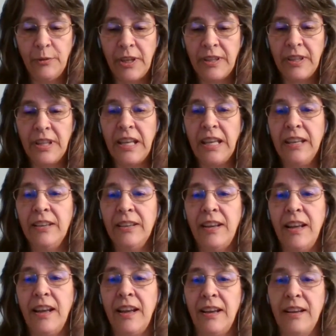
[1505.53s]
Well,
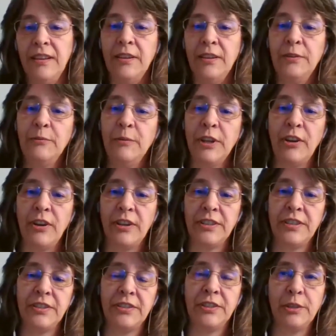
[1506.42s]
when
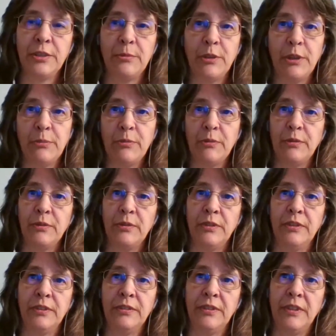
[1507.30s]
autistic
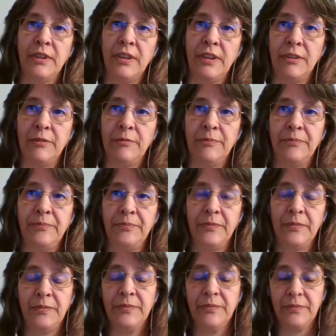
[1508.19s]
people are
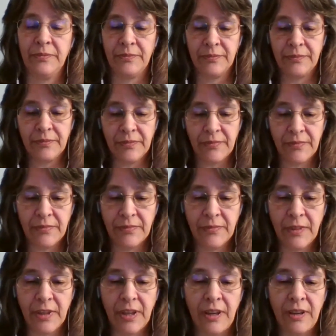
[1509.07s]

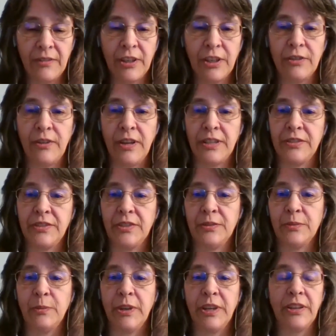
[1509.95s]
in a
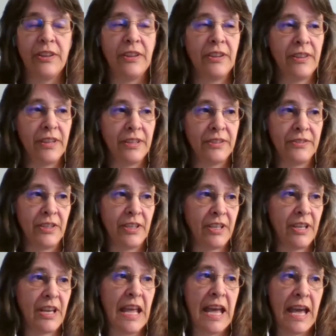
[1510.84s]
crisis, one of the things
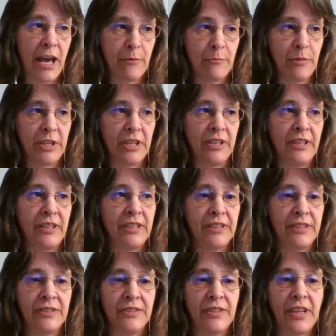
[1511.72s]
that can happen
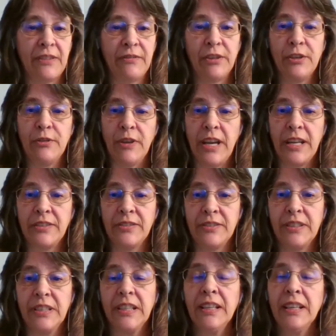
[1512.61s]
is they
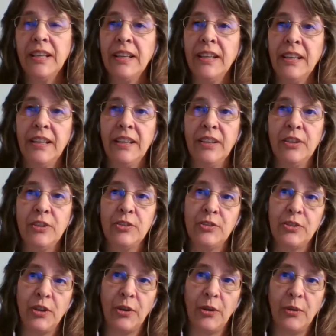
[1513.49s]
regress.
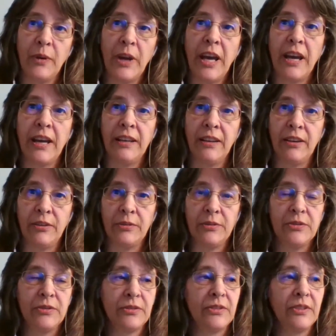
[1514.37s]
So
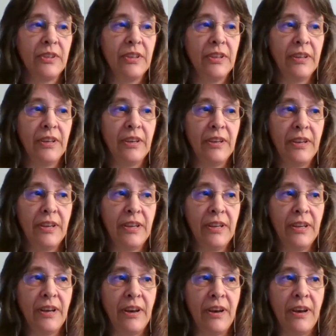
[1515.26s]
adults
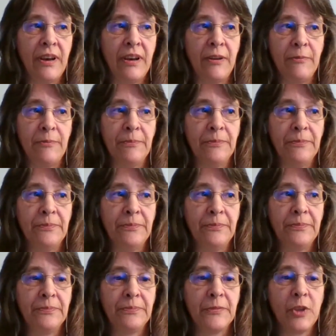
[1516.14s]

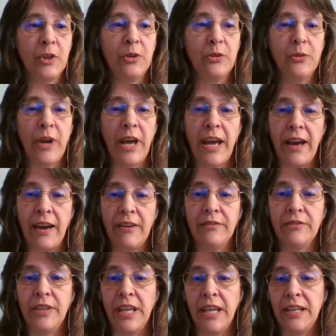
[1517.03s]
who
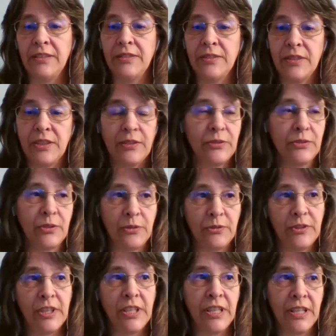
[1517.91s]
have gained skills
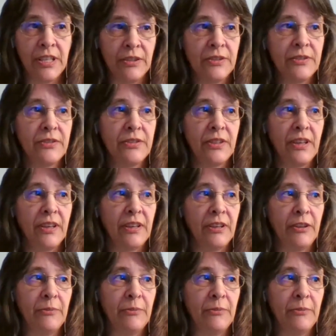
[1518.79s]
over the years,